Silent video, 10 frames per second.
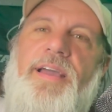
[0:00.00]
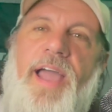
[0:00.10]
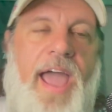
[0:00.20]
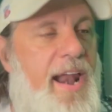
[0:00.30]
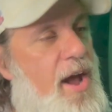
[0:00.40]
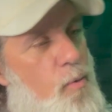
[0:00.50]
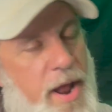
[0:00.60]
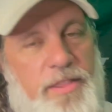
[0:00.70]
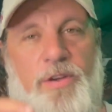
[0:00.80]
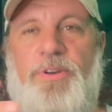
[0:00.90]
And I
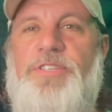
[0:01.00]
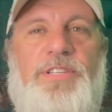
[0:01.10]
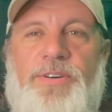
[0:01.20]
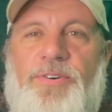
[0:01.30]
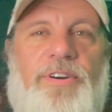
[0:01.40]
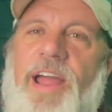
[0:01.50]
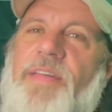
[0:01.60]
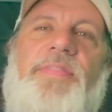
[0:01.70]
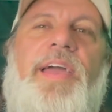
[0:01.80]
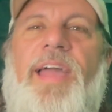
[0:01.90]
went to a store
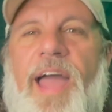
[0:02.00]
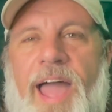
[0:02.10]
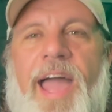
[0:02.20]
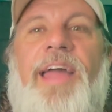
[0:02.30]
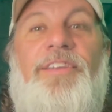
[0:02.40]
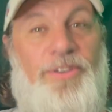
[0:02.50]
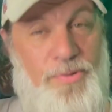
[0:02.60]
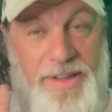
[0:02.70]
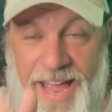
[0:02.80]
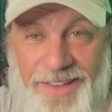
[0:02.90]
and they had, you
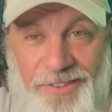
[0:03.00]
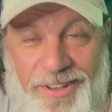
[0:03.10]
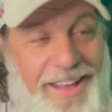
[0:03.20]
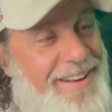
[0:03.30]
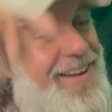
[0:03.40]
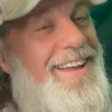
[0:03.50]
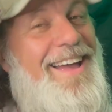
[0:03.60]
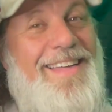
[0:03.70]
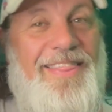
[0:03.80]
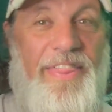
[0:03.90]
guessed it,
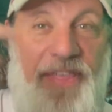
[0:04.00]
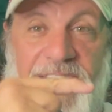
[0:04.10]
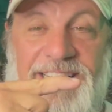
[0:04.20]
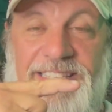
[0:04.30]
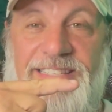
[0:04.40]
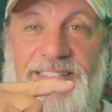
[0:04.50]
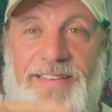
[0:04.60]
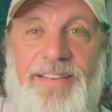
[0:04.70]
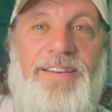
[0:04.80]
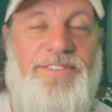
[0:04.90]
this.
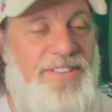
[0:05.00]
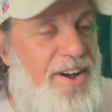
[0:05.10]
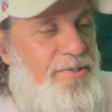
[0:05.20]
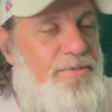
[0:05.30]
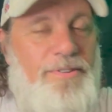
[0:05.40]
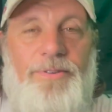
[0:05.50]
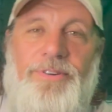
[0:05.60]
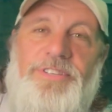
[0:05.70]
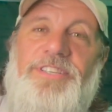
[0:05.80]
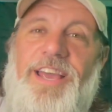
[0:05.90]
So we'll
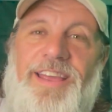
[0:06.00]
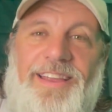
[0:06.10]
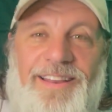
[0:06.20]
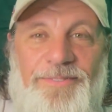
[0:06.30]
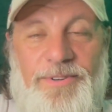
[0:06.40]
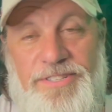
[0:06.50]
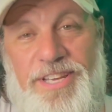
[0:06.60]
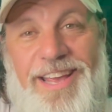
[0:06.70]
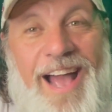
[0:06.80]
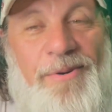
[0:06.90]
see. We'll see
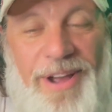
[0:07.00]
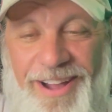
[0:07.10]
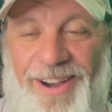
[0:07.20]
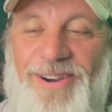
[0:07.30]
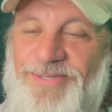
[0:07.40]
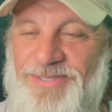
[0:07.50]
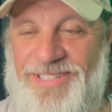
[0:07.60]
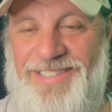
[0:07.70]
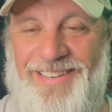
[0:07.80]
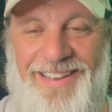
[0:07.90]
how it goes.